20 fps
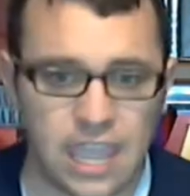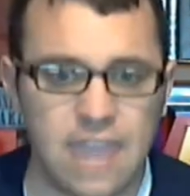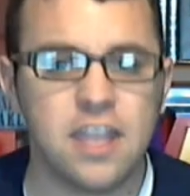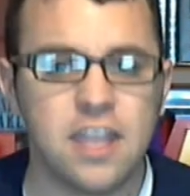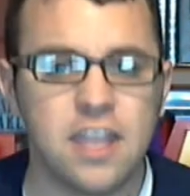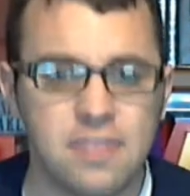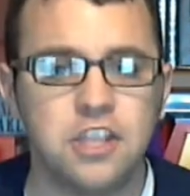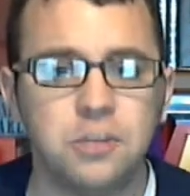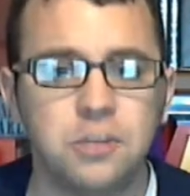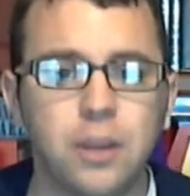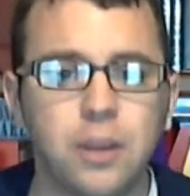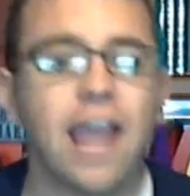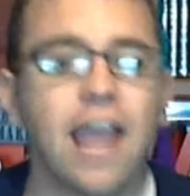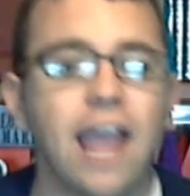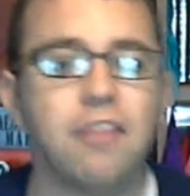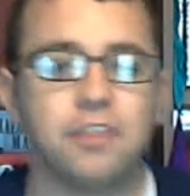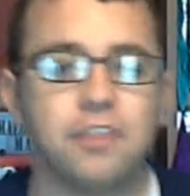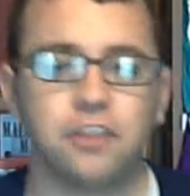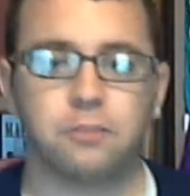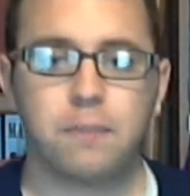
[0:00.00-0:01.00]
And then you bring
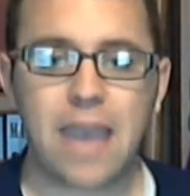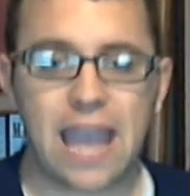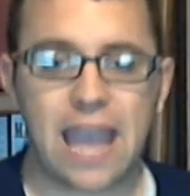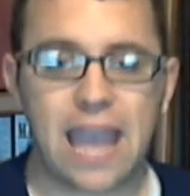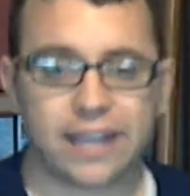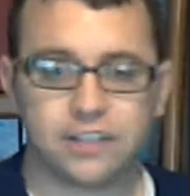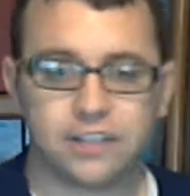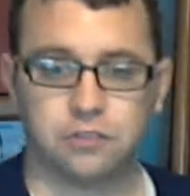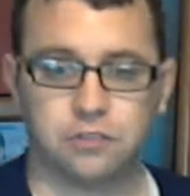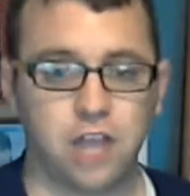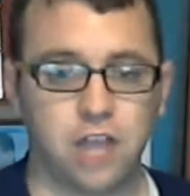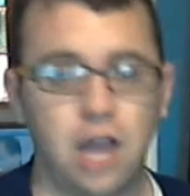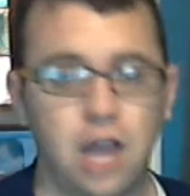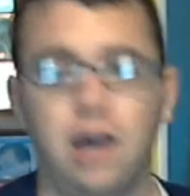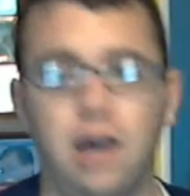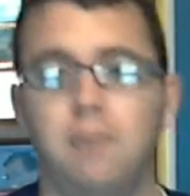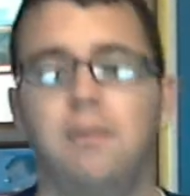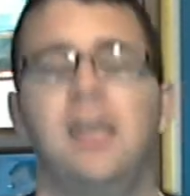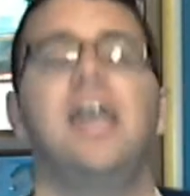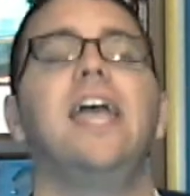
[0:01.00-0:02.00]
out this package of
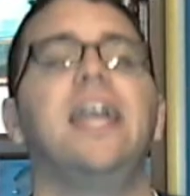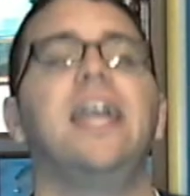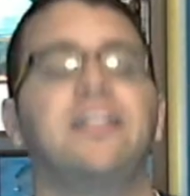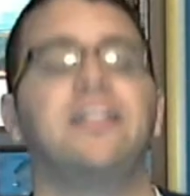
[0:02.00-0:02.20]
gum.